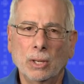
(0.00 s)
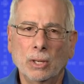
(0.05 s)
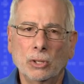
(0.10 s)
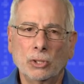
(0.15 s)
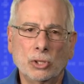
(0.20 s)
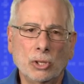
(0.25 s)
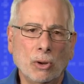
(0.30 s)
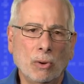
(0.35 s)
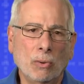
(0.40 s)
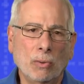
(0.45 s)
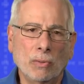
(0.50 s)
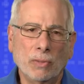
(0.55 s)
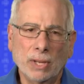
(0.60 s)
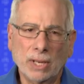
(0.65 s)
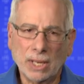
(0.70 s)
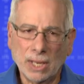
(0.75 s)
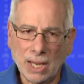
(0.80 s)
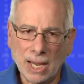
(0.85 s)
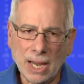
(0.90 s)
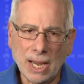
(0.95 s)
So the
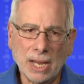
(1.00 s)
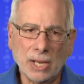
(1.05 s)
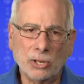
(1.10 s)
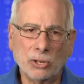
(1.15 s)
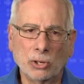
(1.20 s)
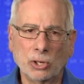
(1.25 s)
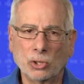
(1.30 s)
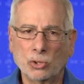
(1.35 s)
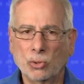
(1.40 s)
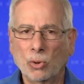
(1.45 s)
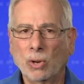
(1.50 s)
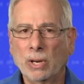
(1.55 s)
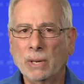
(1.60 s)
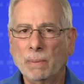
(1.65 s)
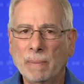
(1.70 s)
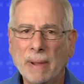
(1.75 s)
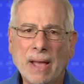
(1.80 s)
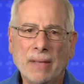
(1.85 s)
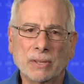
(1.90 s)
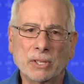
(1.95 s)
key to controlling
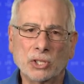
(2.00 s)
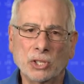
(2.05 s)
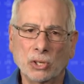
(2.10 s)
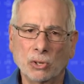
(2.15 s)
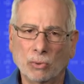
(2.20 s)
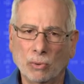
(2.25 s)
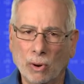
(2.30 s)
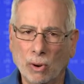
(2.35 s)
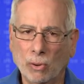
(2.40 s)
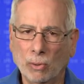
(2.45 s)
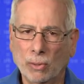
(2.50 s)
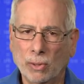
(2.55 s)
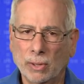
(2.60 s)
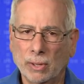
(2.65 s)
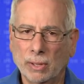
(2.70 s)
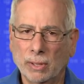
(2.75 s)
pathogen growth